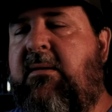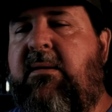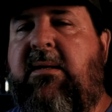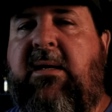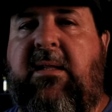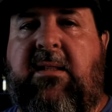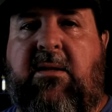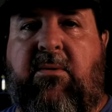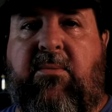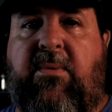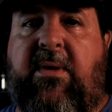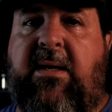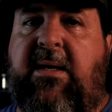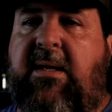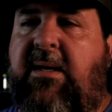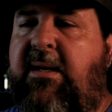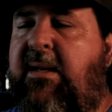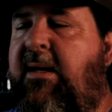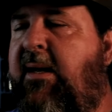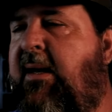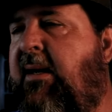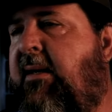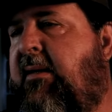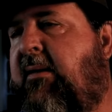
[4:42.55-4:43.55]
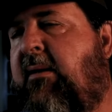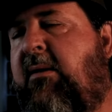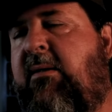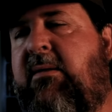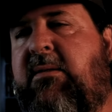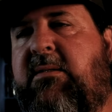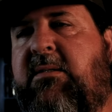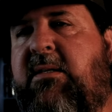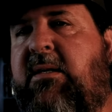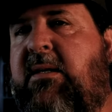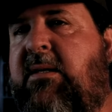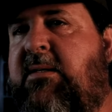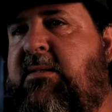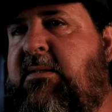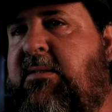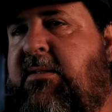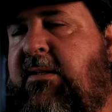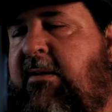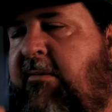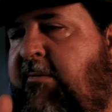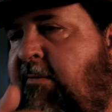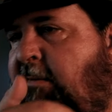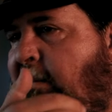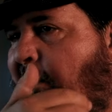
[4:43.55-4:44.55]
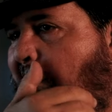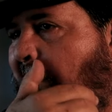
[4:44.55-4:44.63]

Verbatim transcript: get the reconnect, all this kind of stuff.